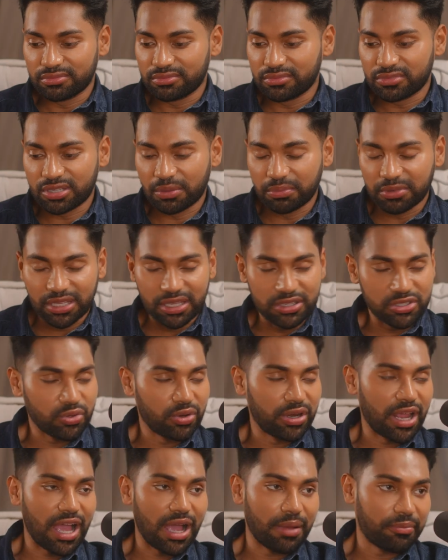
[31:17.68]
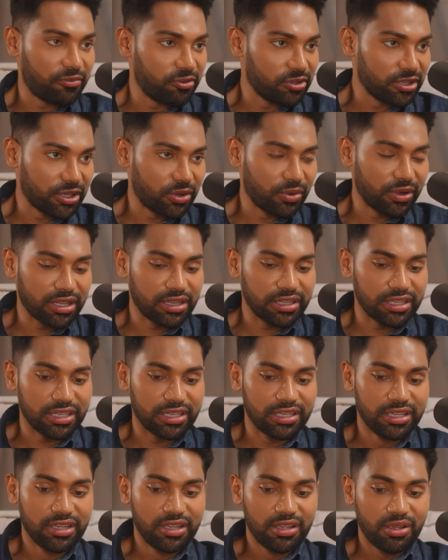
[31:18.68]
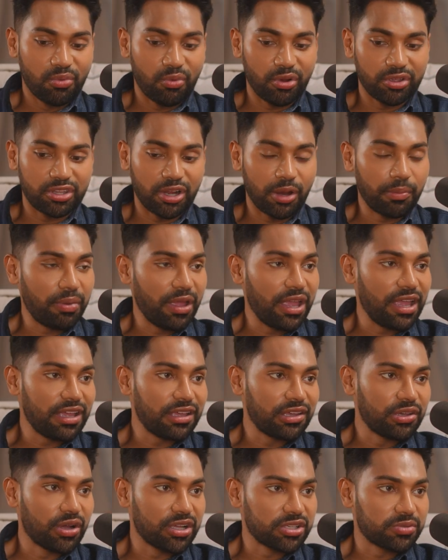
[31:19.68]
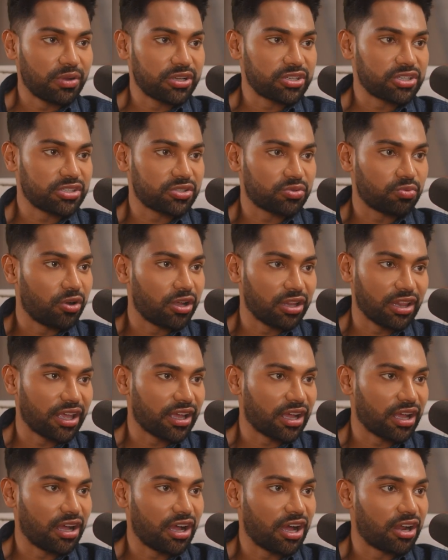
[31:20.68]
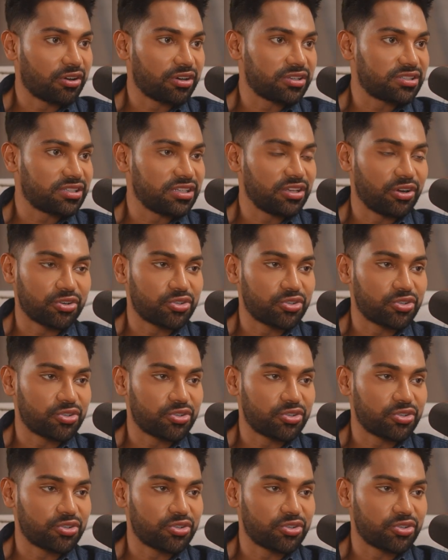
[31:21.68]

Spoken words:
something into an app really quickly, where they're paying you as much as what like a 100-seat or